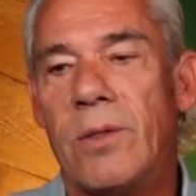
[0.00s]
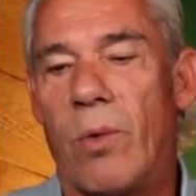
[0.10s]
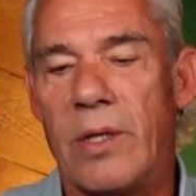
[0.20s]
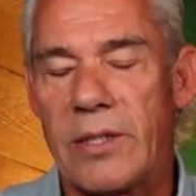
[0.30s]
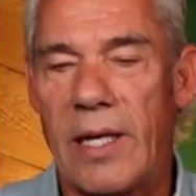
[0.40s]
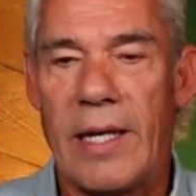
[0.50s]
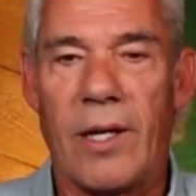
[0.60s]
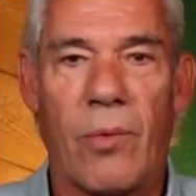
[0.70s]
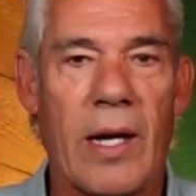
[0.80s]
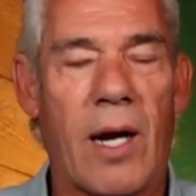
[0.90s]
when we say
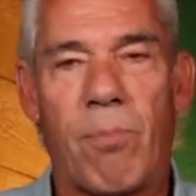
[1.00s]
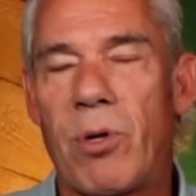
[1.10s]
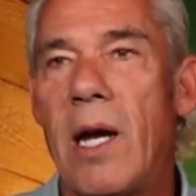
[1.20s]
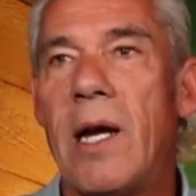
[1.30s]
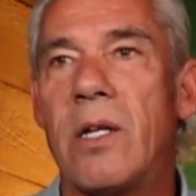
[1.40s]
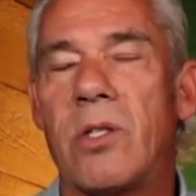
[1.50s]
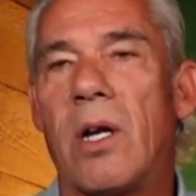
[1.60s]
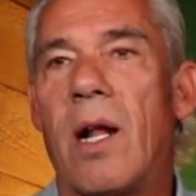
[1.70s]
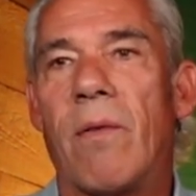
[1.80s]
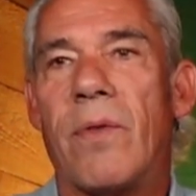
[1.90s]
you're in our prayers and
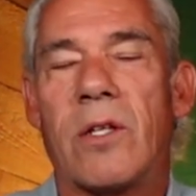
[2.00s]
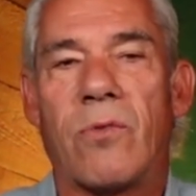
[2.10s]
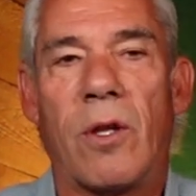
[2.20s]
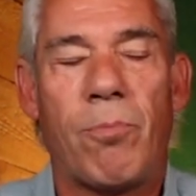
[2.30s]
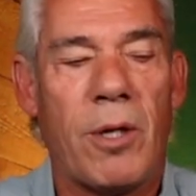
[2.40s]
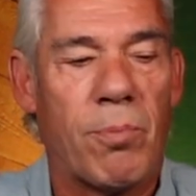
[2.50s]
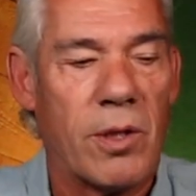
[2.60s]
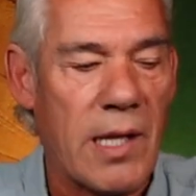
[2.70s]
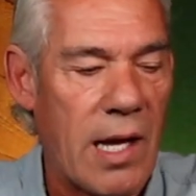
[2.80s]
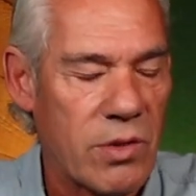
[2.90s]
all of this for the people
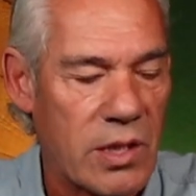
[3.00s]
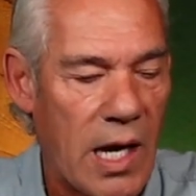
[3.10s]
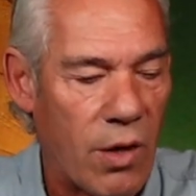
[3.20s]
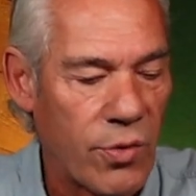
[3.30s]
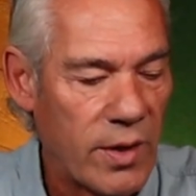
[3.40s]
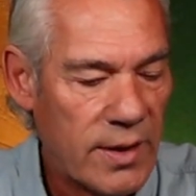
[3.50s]
down south.